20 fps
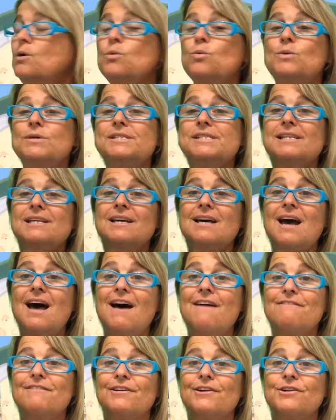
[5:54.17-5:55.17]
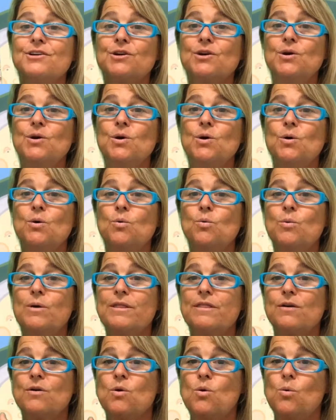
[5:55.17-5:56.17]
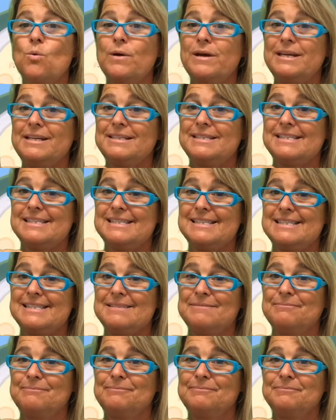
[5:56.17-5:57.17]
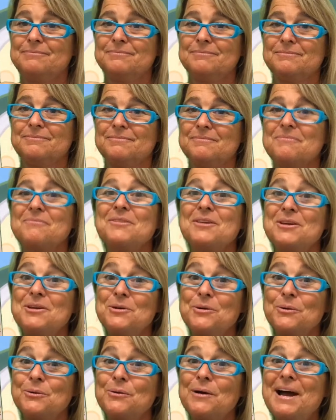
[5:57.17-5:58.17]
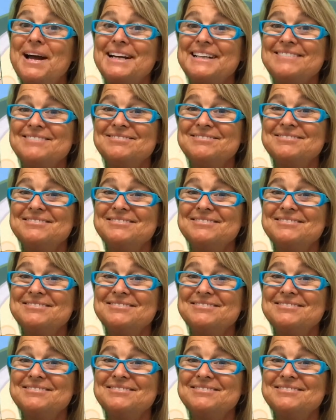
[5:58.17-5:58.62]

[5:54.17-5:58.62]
was covered with coins. You're right.